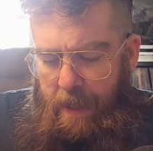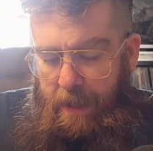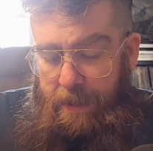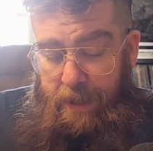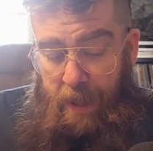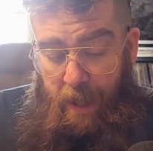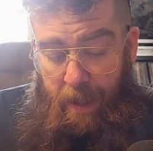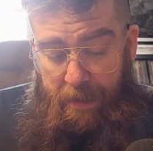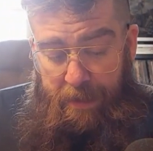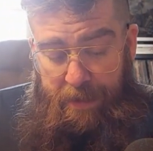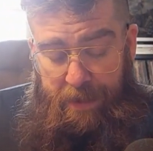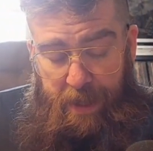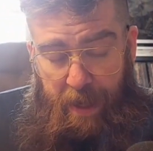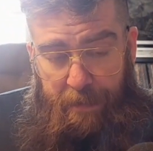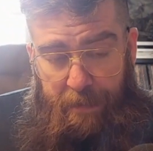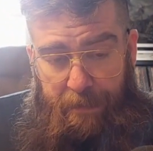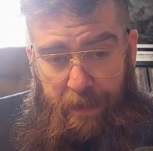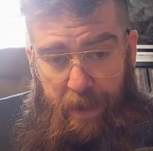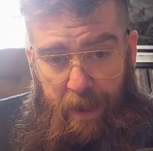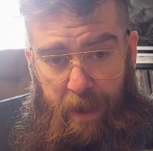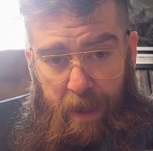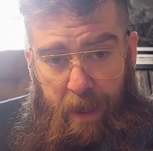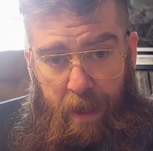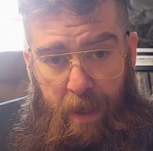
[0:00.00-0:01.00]
gotten a ton of
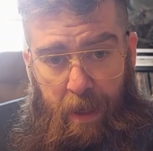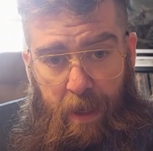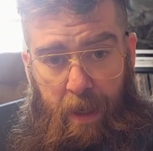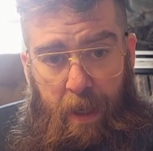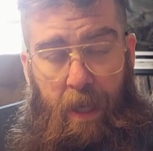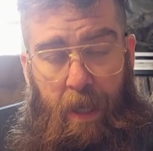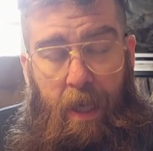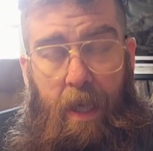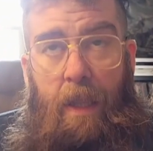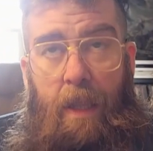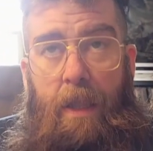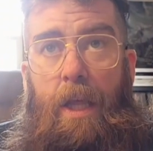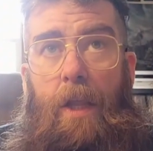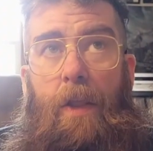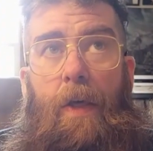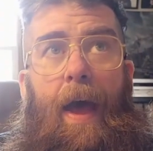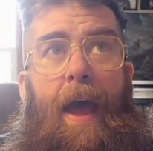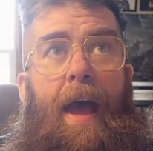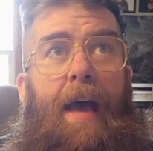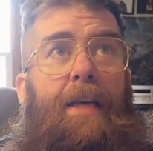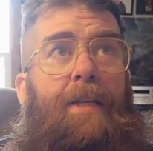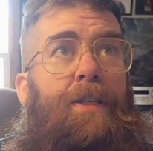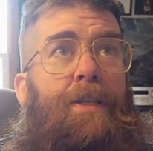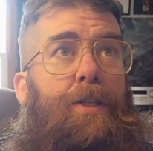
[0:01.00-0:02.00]
stuff in the
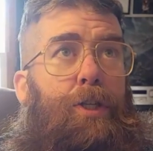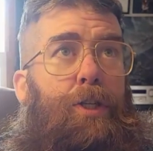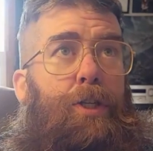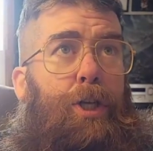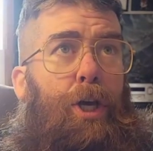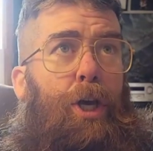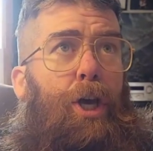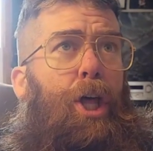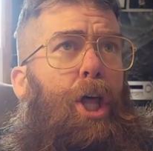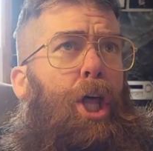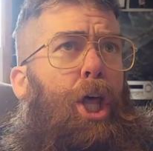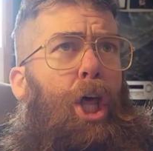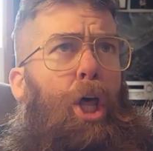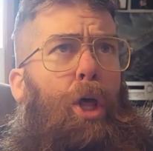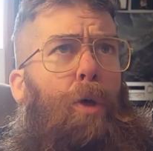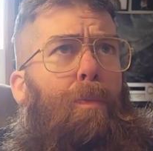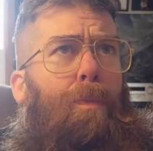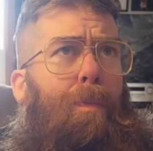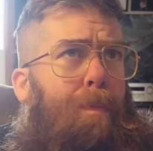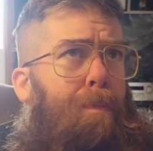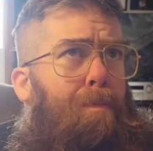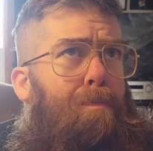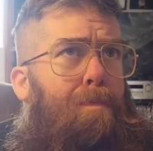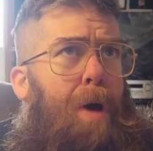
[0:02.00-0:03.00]
last
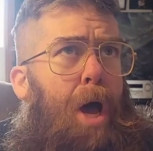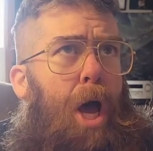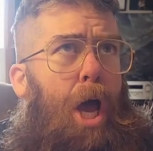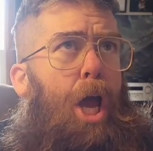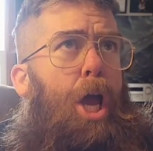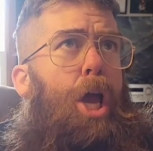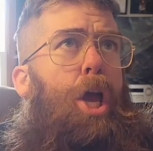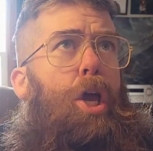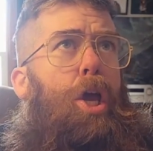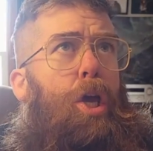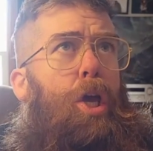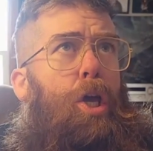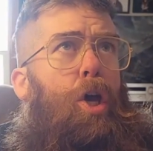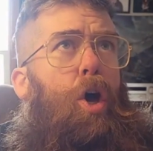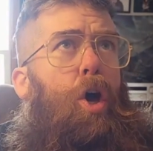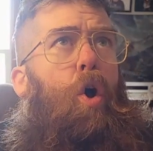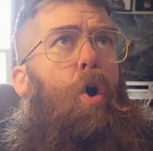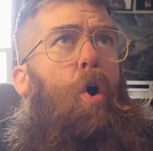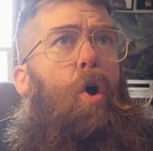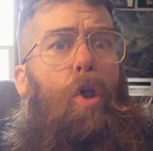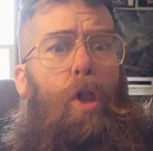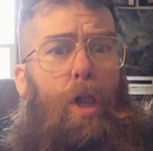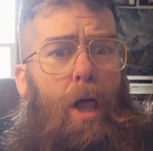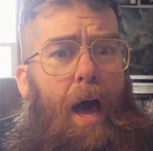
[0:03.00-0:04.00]
my
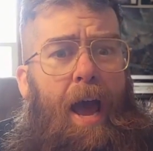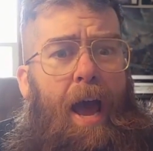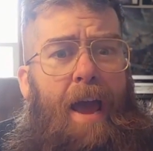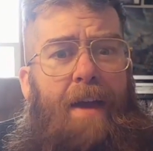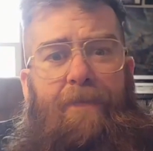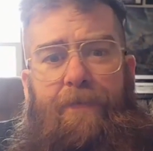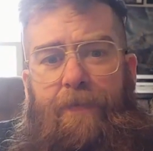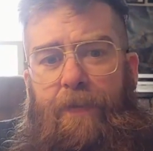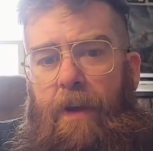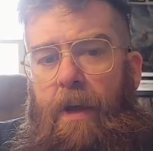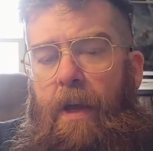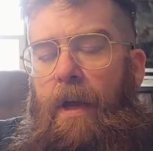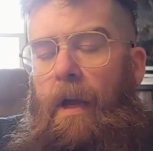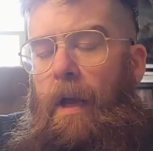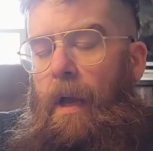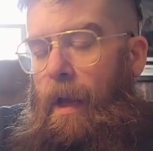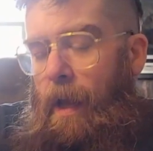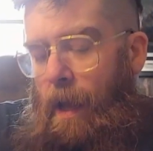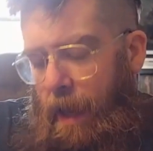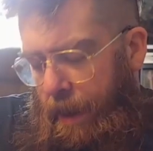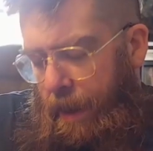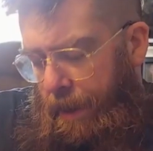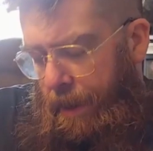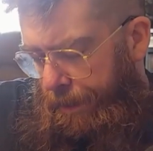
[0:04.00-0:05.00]
whole life.
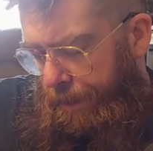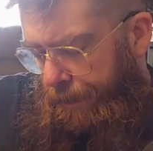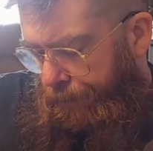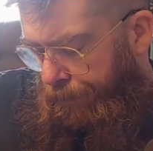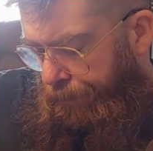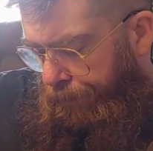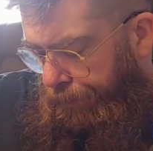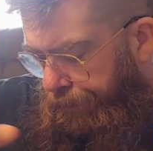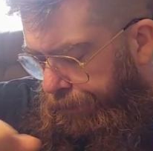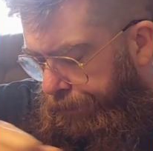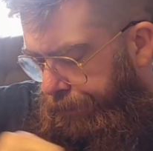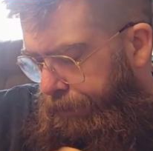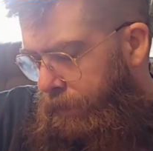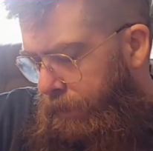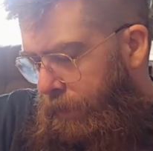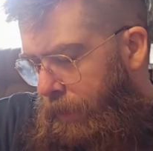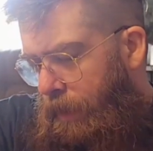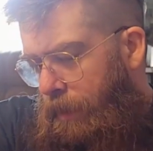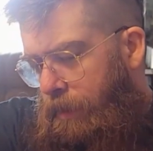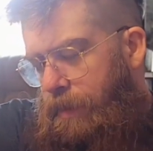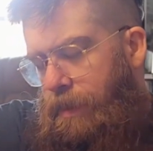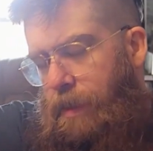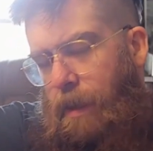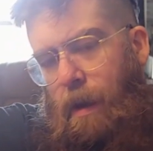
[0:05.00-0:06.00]

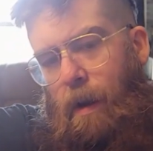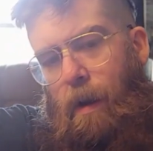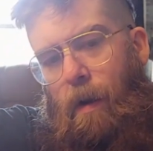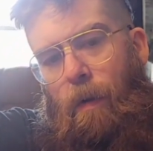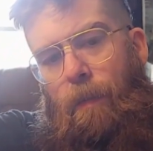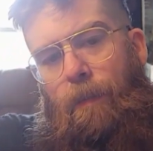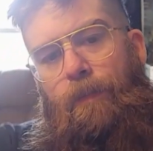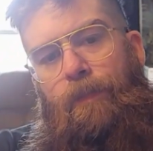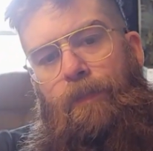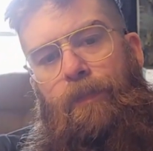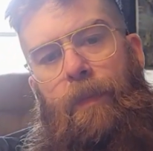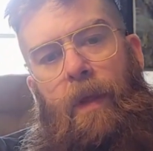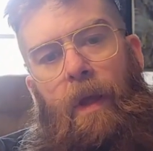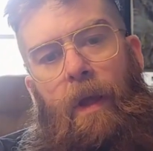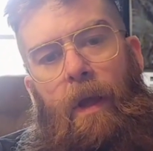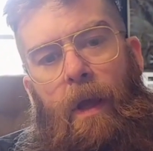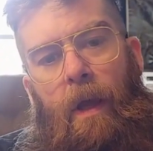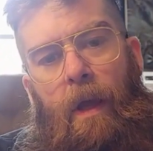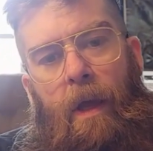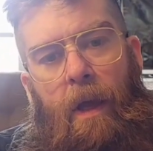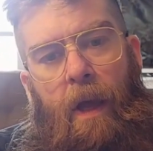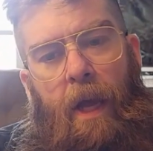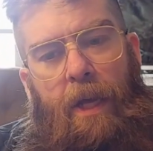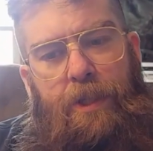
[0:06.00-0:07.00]
So
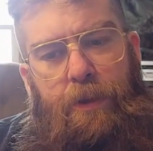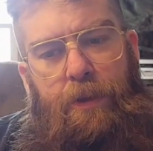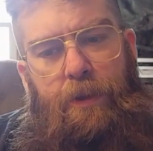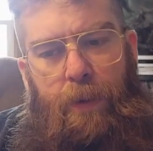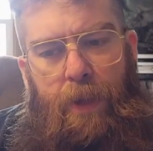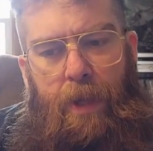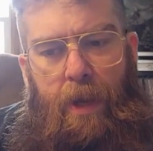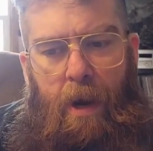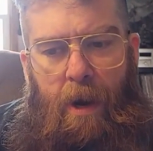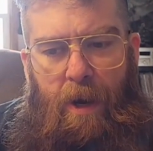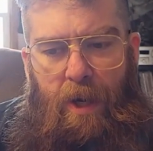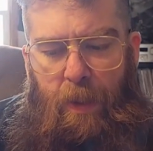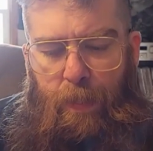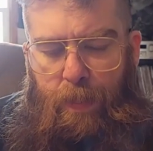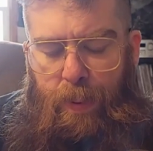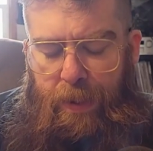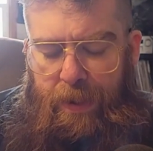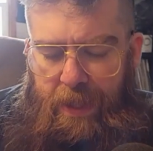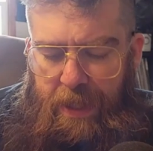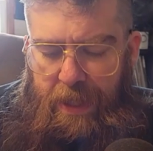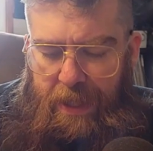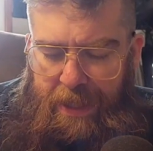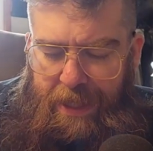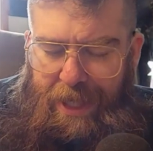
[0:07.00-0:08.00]
it's really hard to
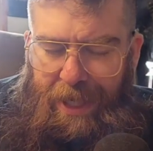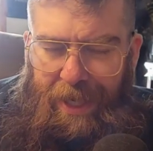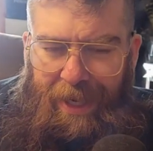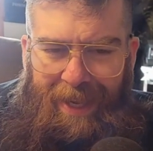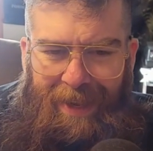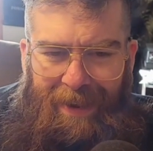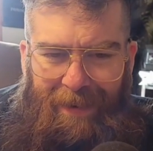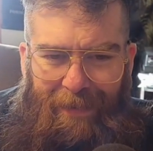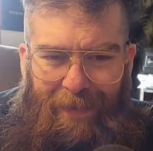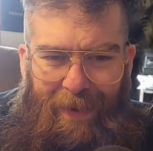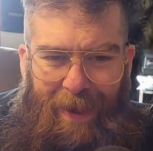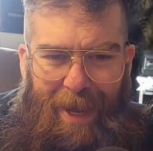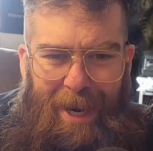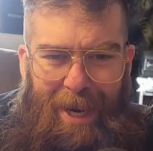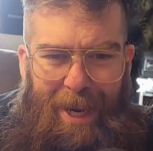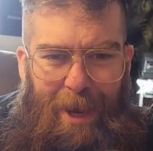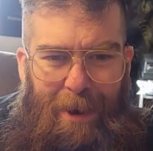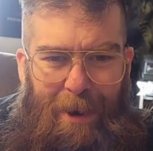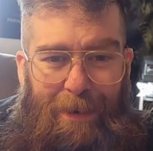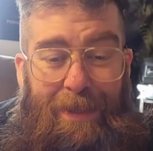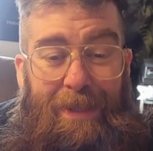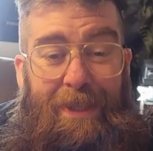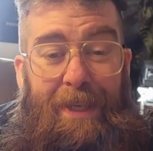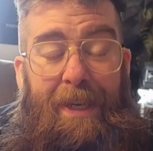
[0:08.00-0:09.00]
put these
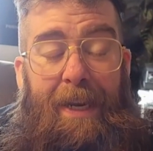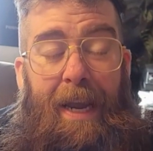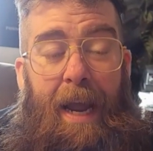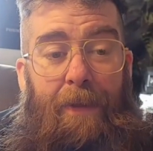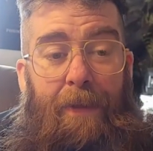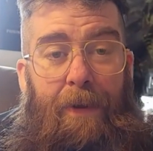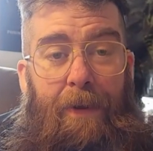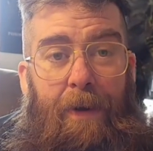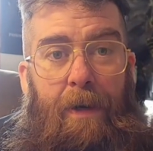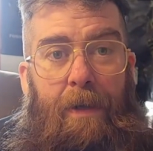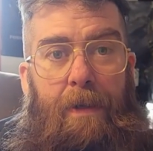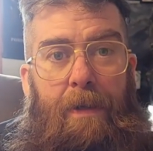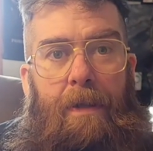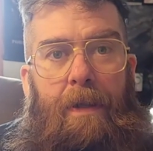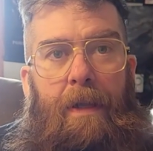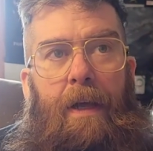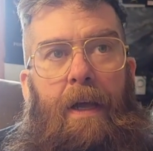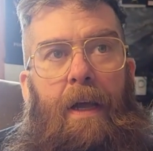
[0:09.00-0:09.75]
videos together